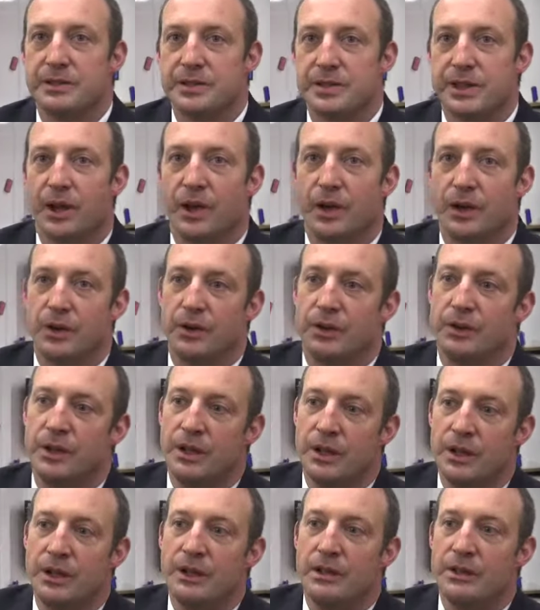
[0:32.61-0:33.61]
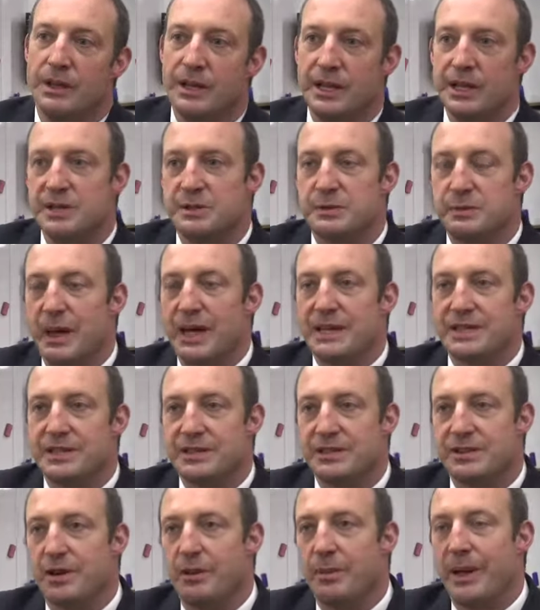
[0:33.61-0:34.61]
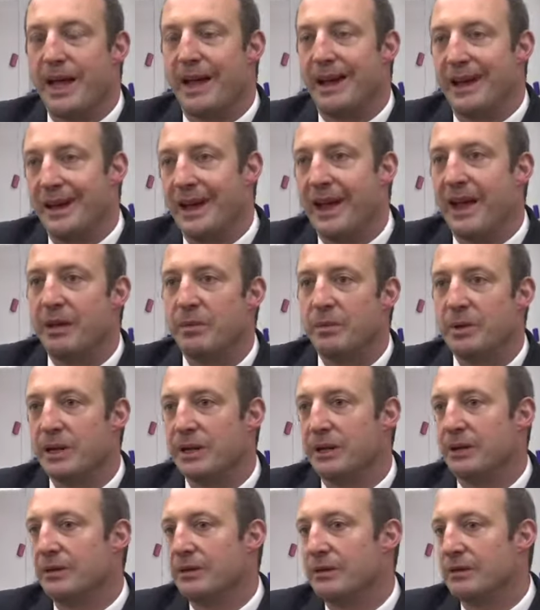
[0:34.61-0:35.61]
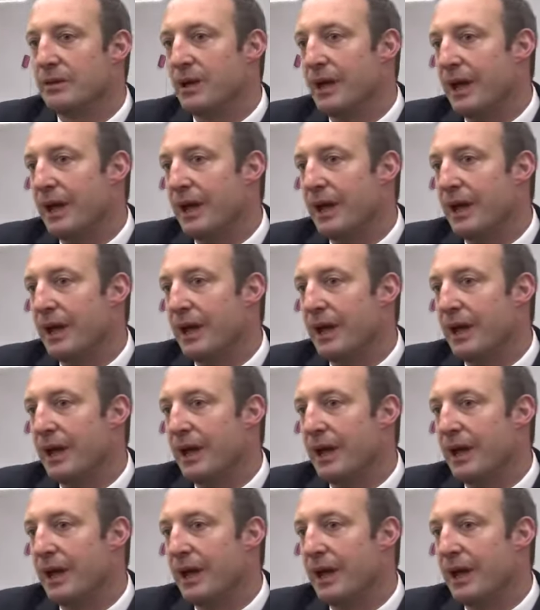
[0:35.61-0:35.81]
So these spaces are about enabling